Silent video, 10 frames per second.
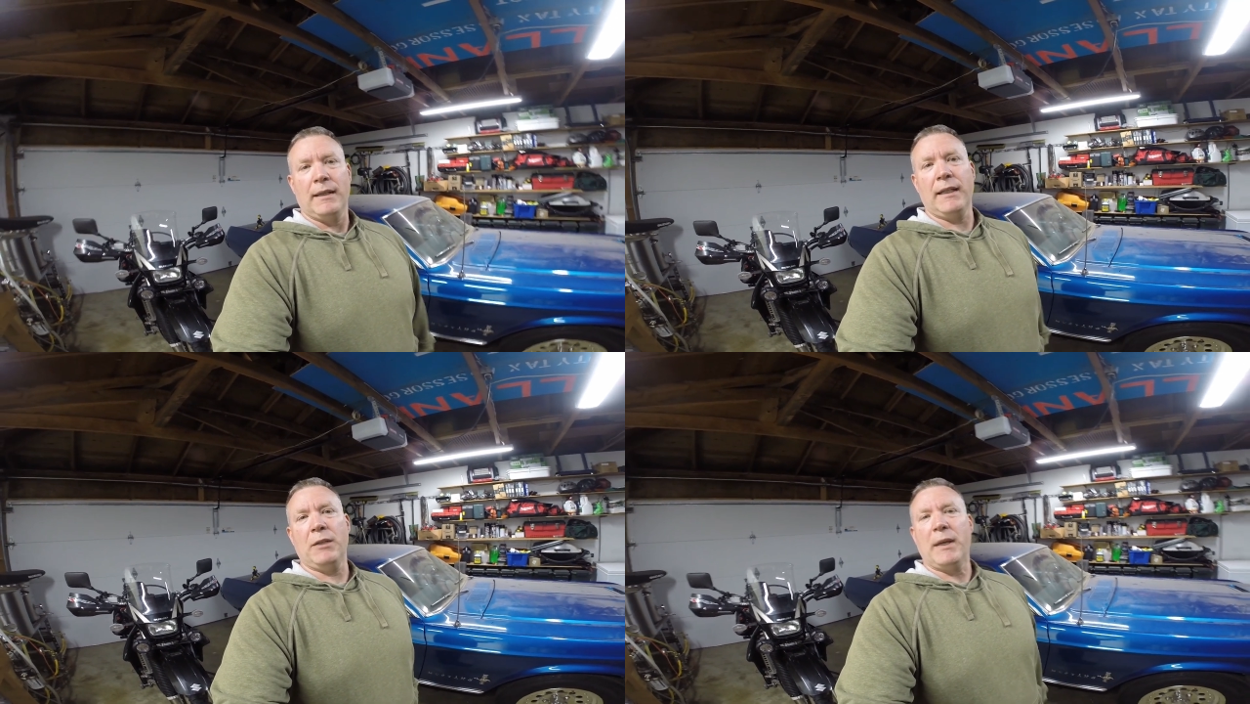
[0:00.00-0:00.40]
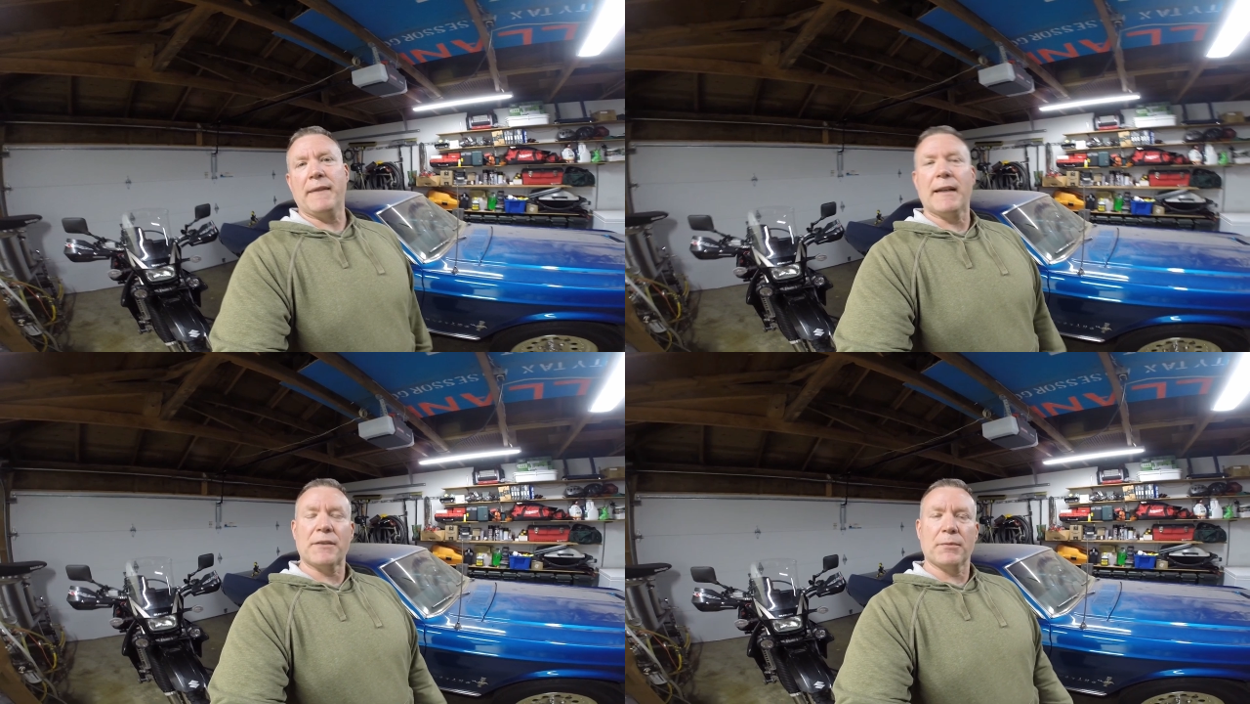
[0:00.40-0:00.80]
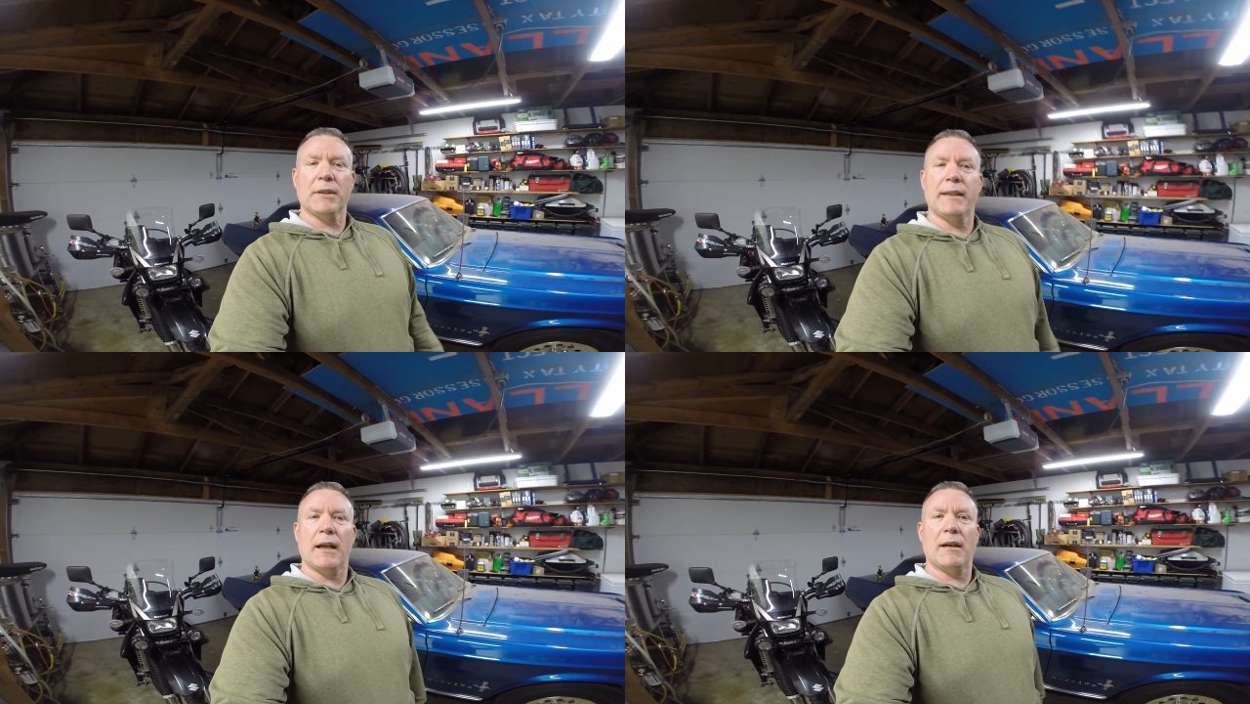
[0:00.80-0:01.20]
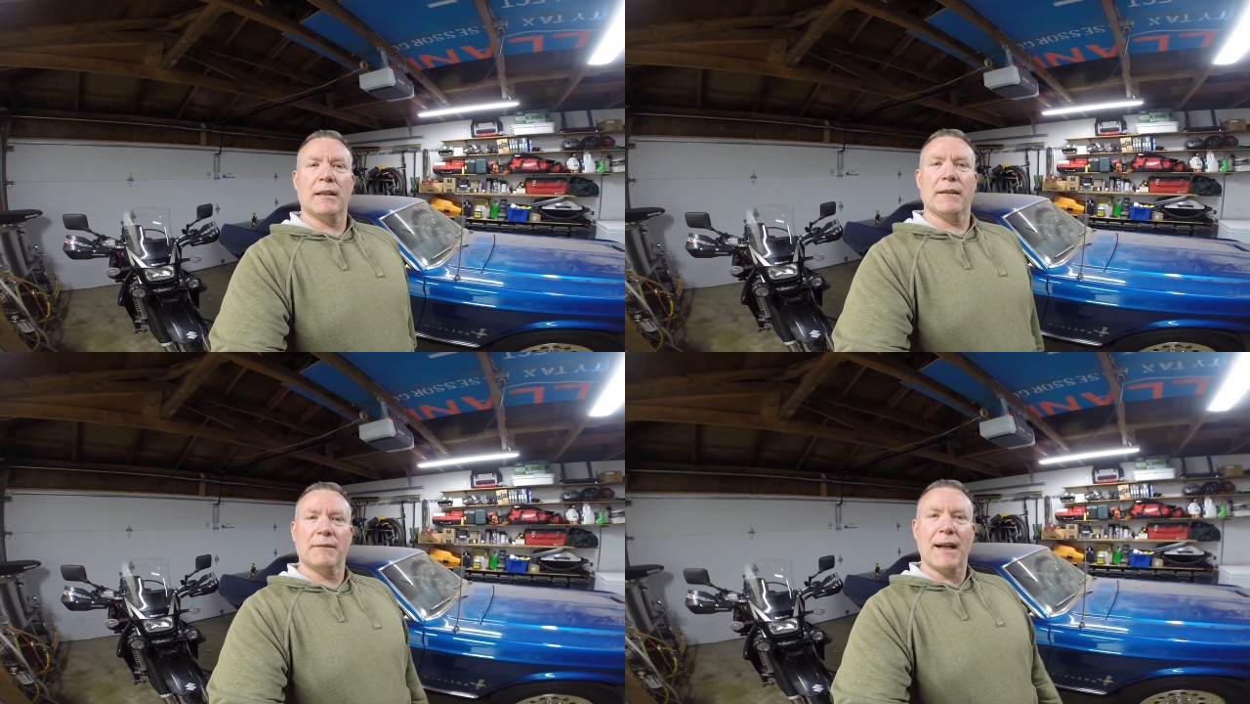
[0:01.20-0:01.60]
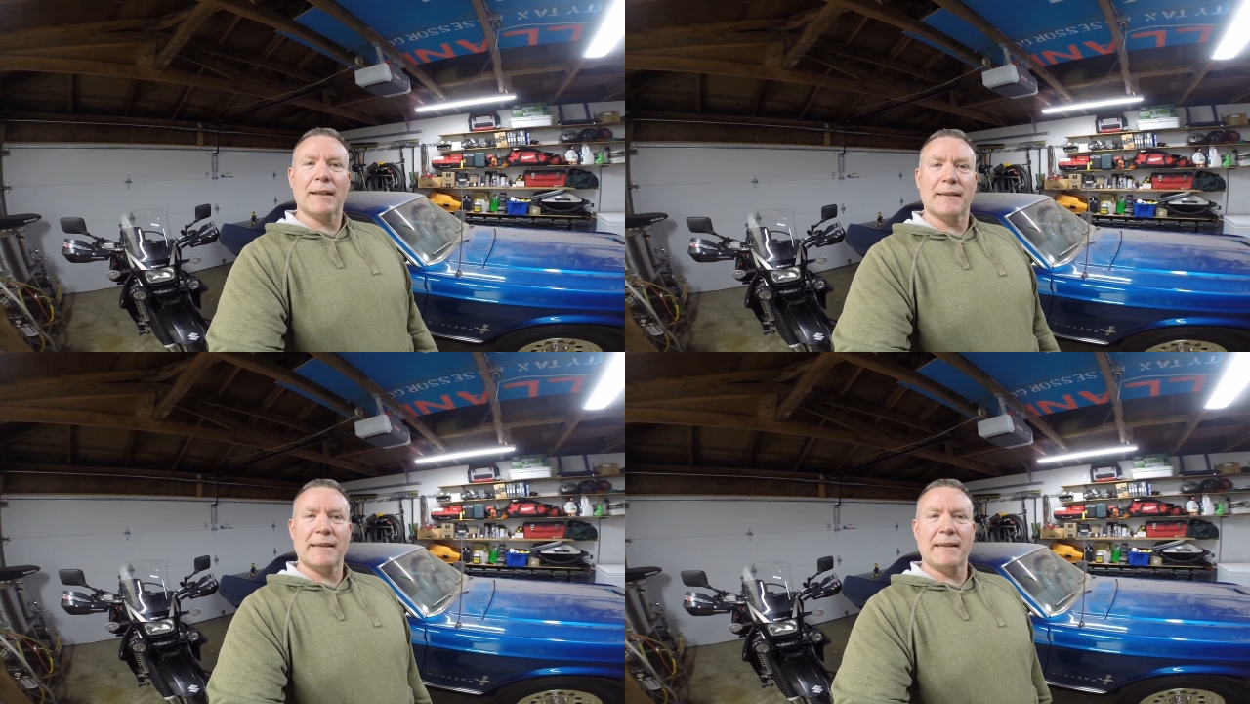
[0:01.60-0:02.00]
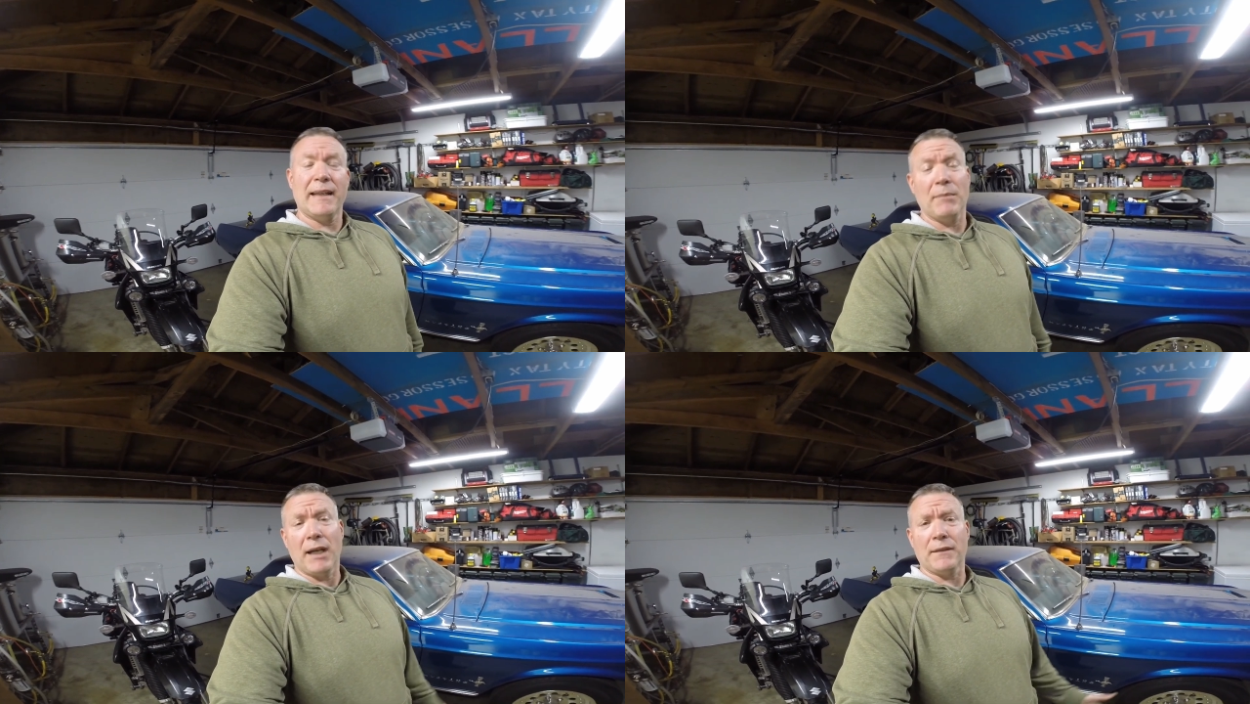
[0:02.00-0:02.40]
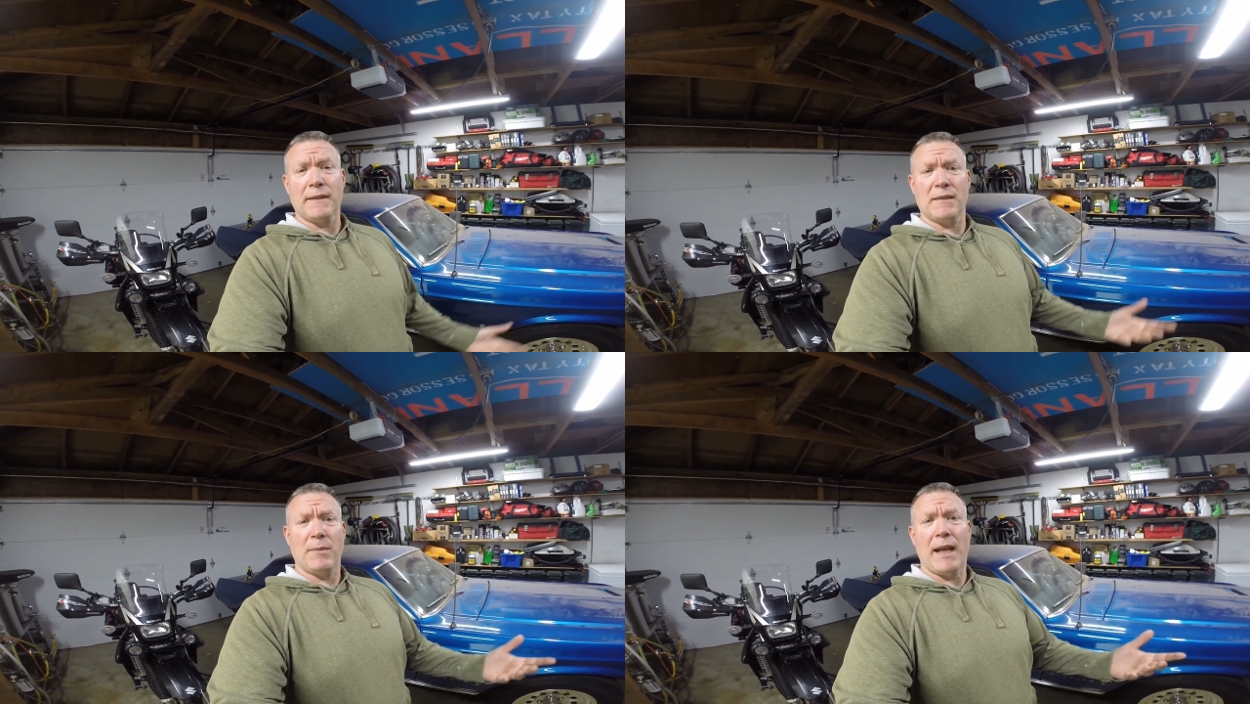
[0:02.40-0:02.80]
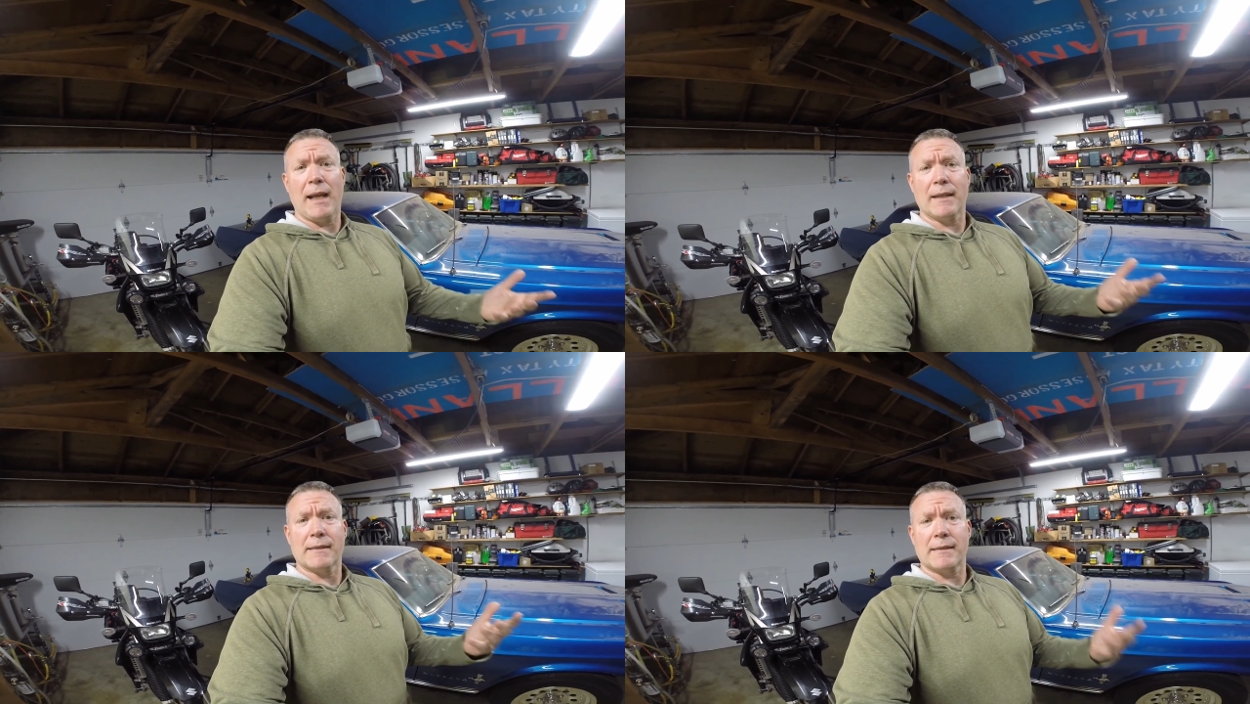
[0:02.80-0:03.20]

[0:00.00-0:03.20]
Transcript: Anyway, that's really all I've got to say about these bags.